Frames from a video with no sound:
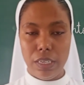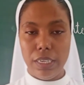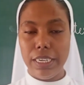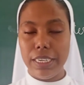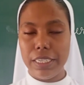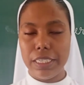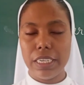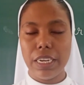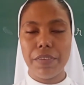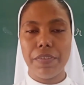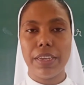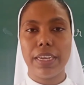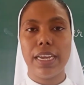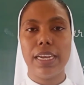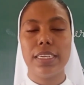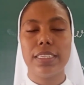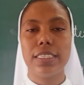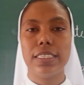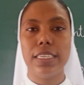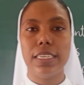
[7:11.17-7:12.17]
India we
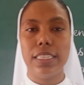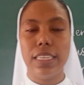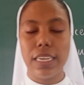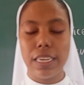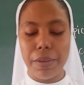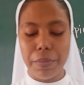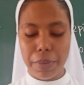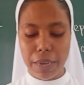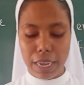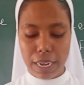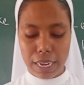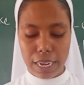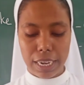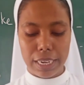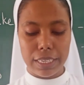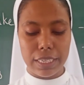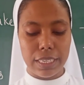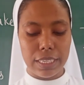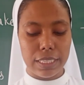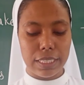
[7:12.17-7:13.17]
can see the
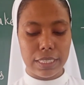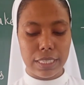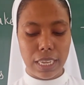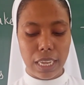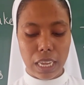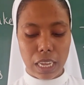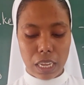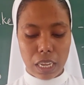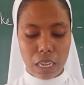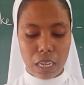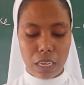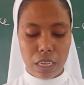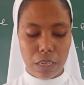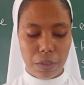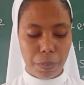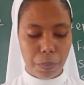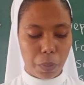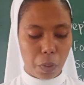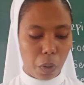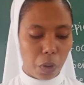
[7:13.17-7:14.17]
Himalaya, it is the
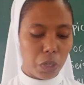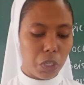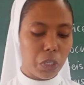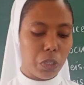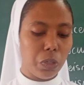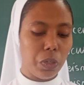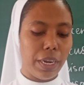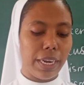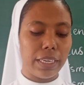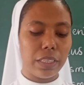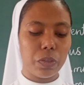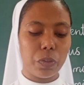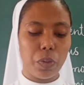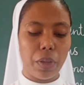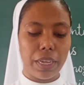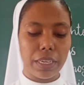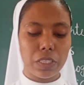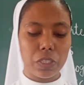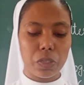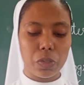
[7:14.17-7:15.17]
prone to
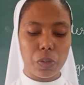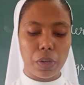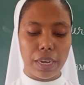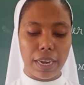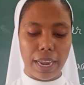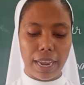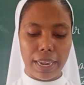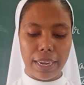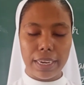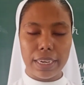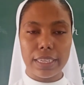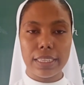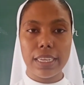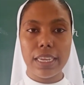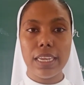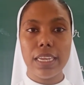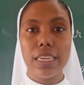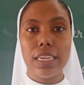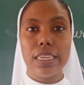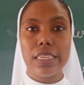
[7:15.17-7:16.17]
earthquakes to lie in
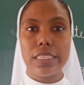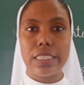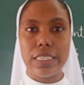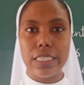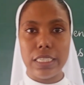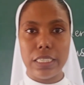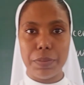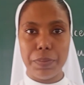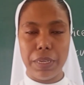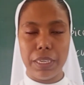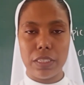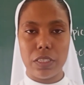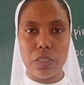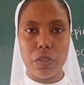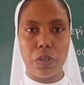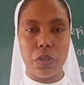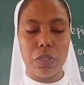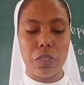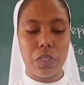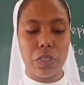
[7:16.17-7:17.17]
the seismic
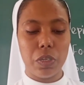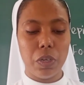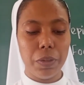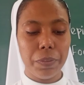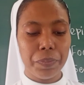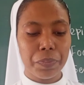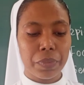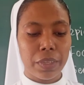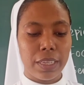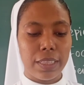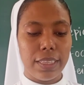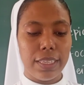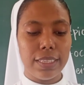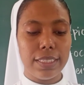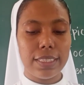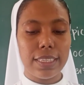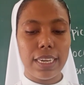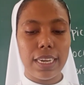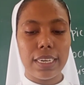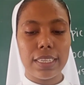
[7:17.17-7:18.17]
zone. So
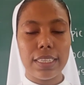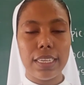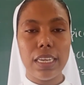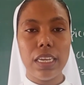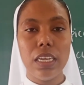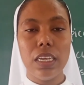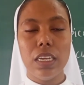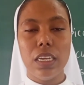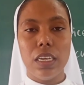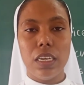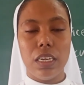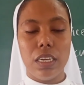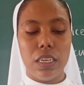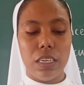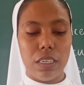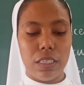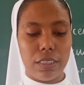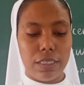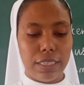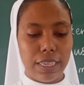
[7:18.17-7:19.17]
these are the
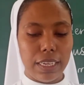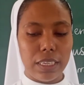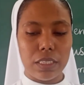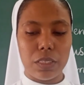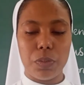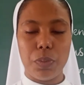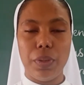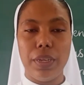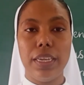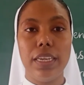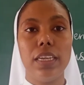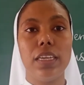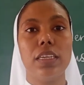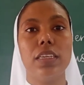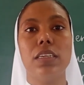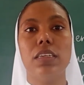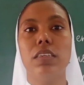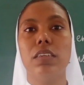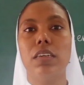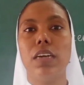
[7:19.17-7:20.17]
things
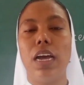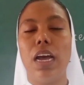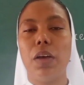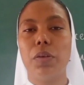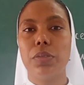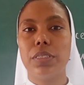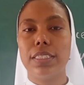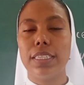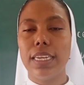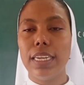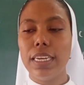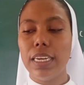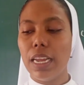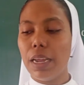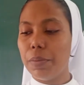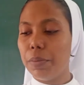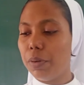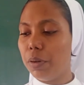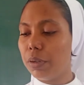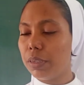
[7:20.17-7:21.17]
we have seen
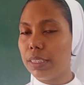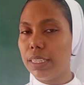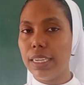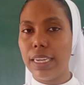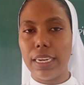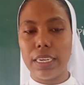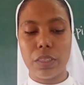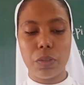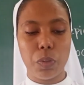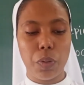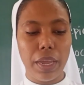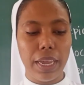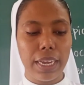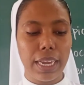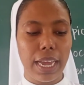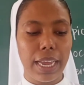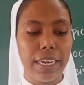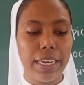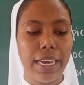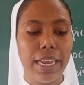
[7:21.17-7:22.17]
about the
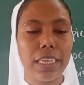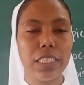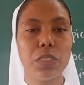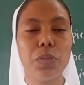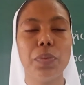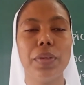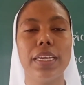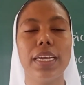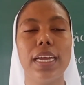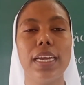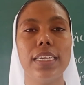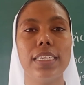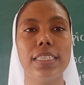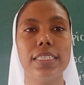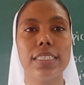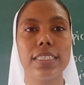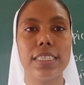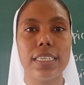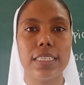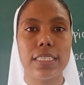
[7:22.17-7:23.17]
earthquake. And next we can
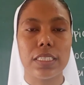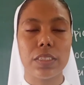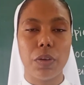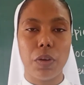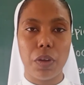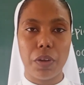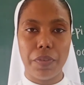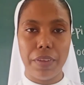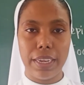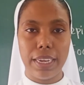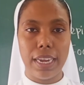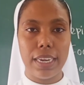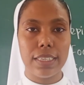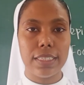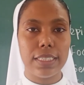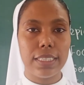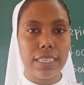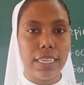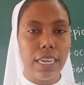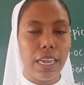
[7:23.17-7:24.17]
discuss or we
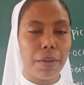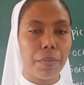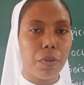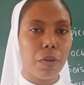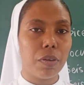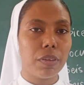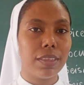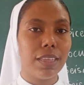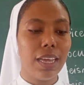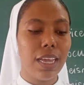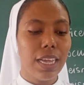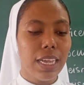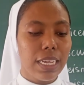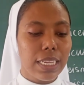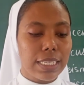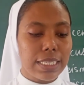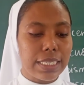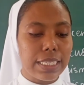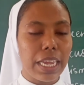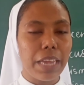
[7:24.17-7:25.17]
can see about the
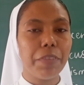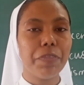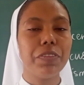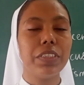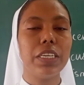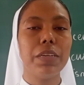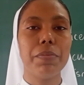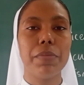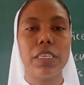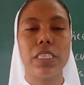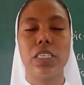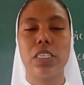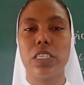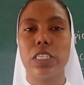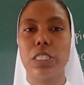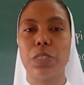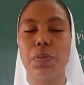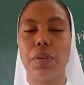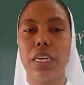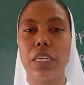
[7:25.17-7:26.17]
safety
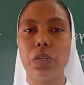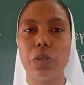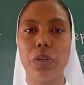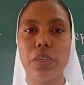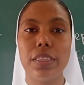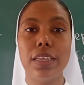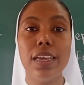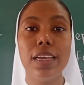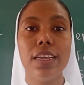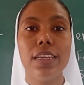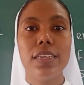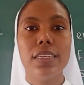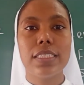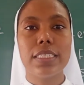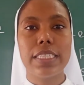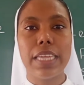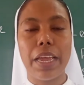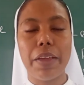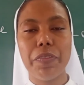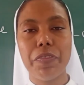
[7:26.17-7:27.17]
measures. What are the
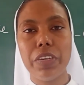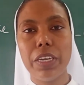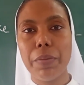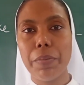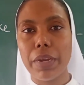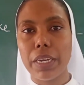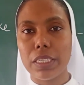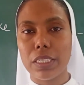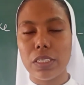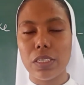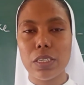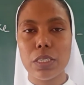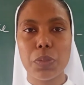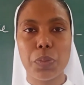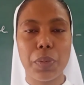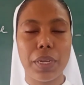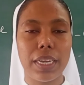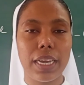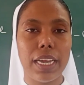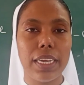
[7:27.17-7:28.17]
safety
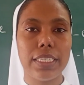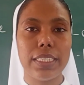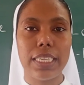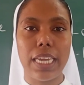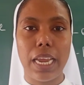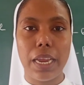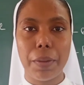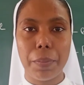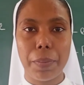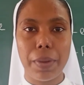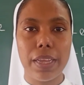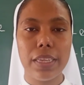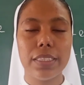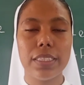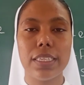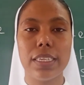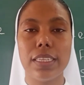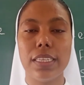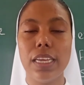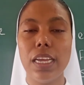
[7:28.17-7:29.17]
measures we can take
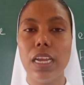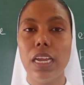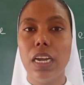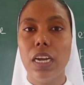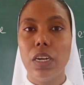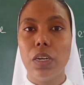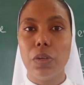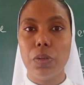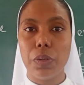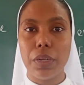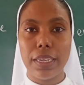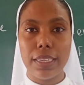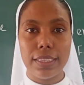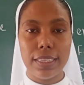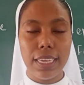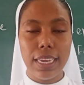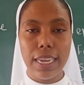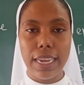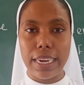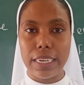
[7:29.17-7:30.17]
place
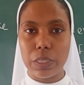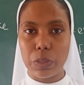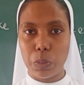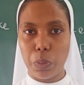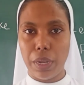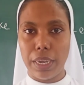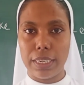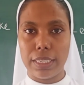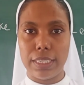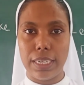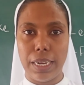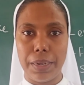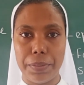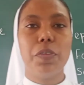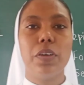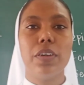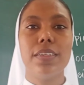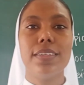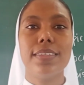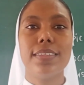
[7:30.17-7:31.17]
during the earthquake
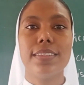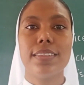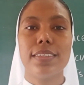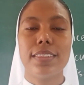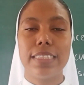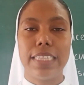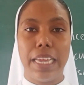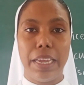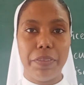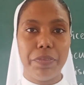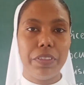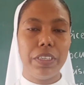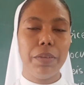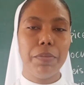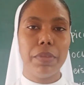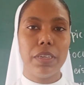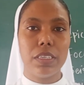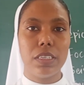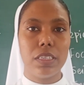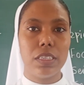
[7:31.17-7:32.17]
time? First,
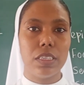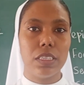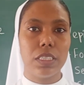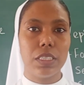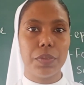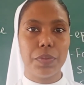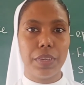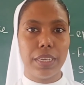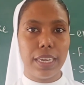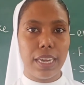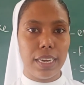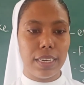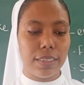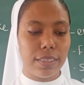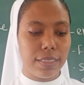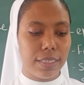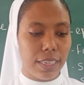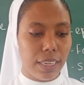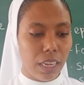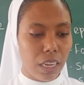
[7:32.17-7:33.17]
safety measures we
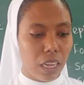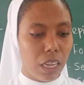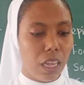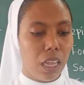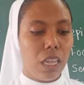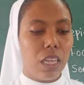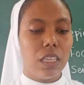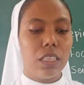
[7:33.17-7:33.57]
can see